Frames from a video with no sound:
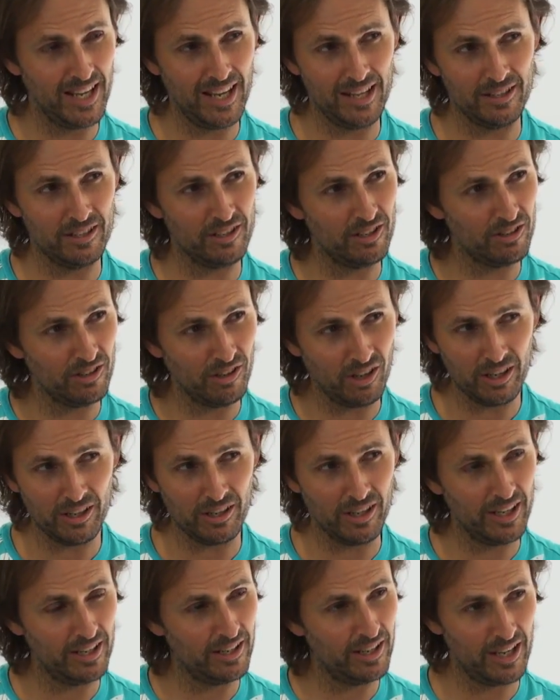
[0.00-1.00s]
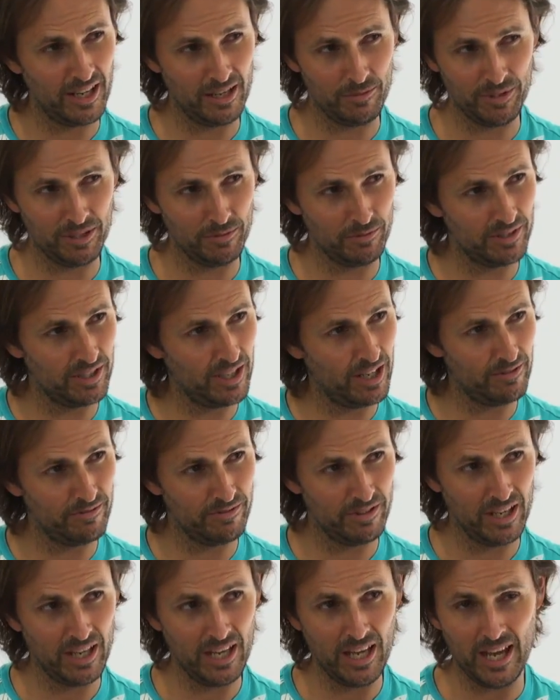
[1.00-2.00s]
and that are not in harmony with
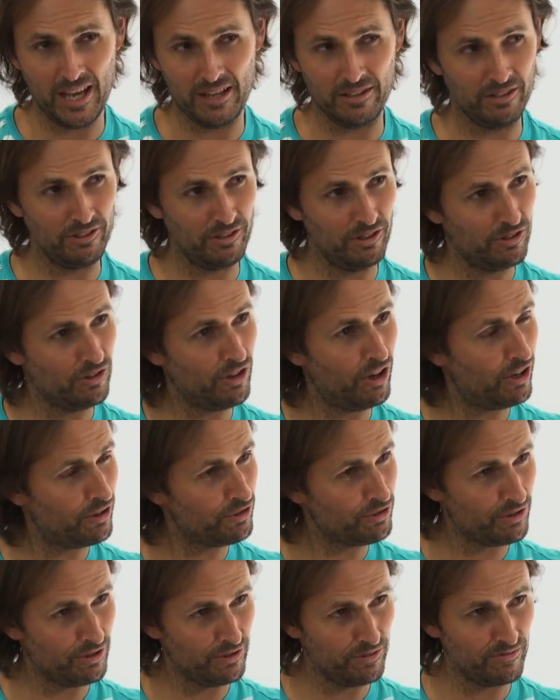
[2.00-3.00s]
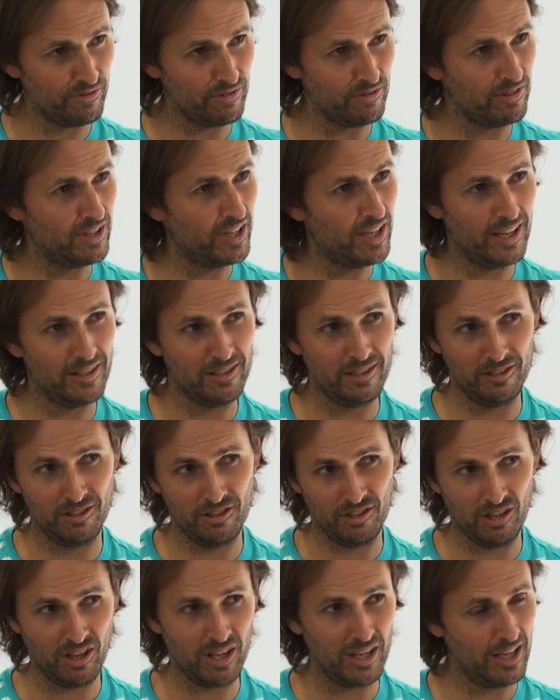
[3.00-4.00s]
love and that are not truthful and that
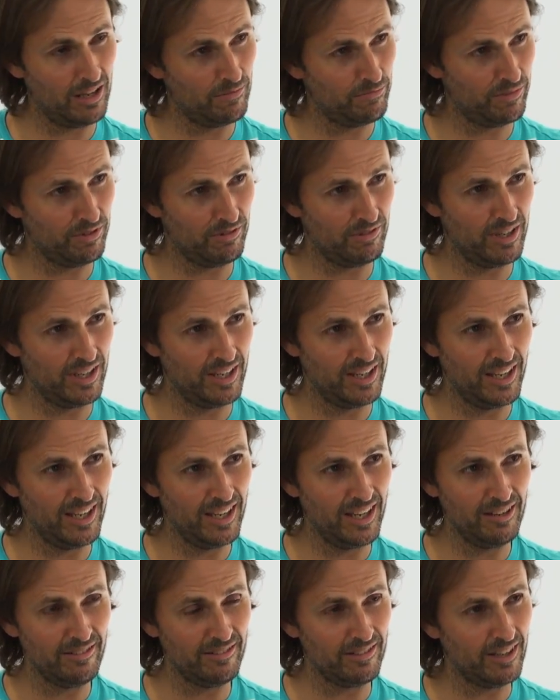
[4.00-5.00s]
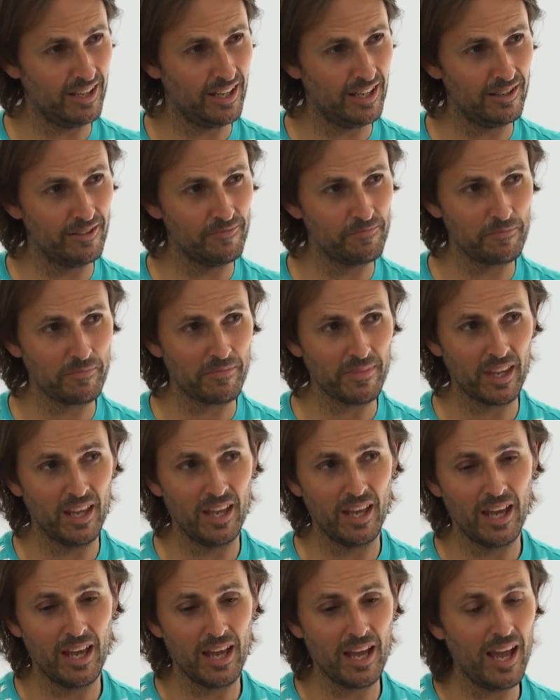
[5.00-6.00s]
are not humble, right?
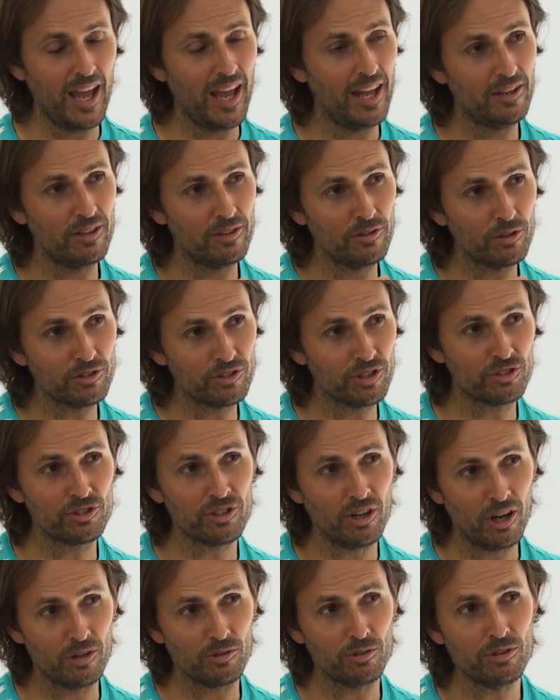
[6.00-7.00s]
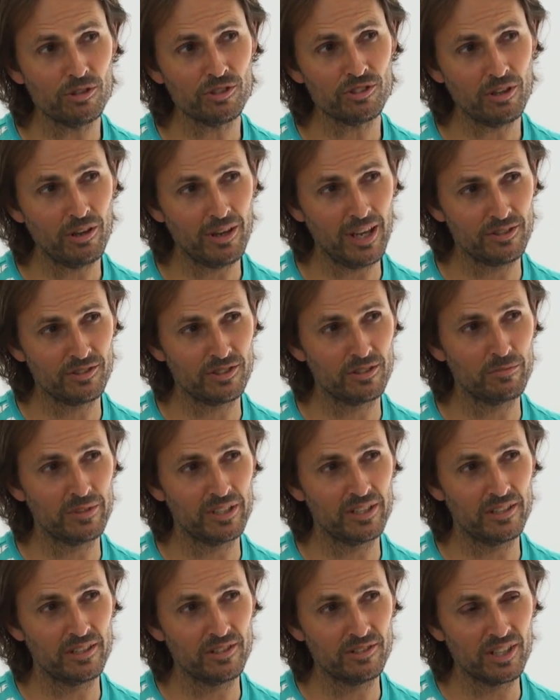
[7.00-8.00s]
And the child also has the
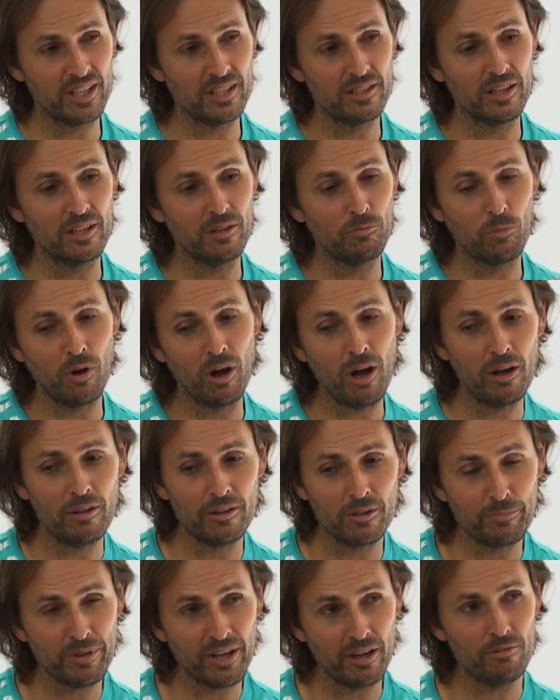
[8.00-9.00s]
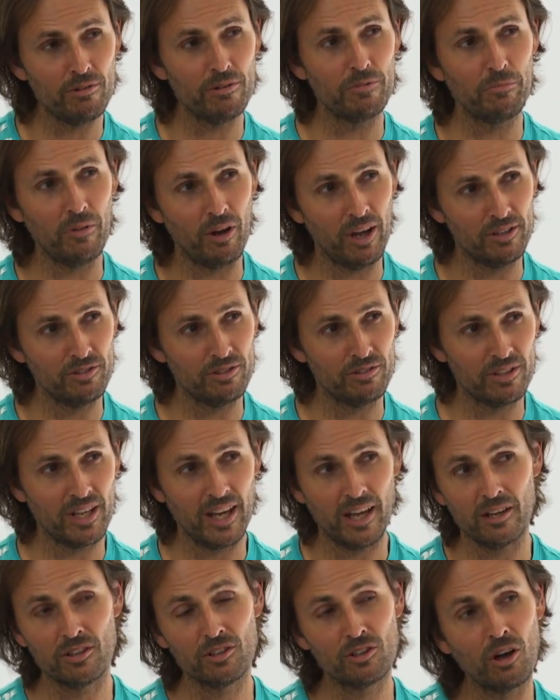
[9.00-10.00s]
ability to see that while the parent might do
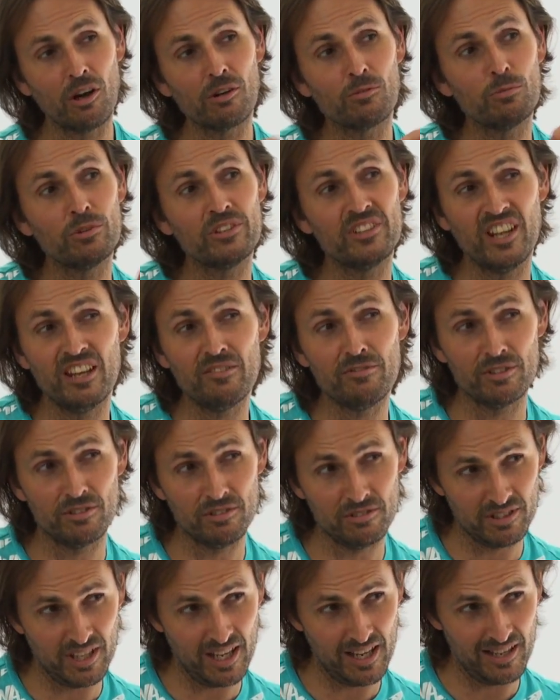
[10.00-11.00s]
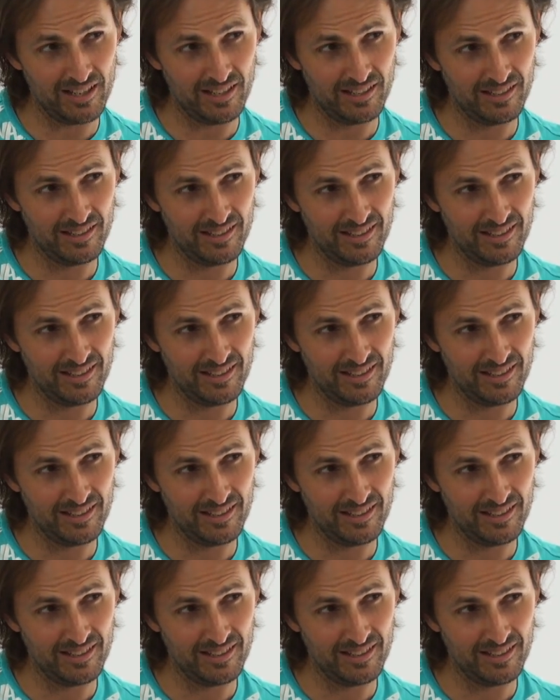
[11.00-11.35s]
that, God would never do that.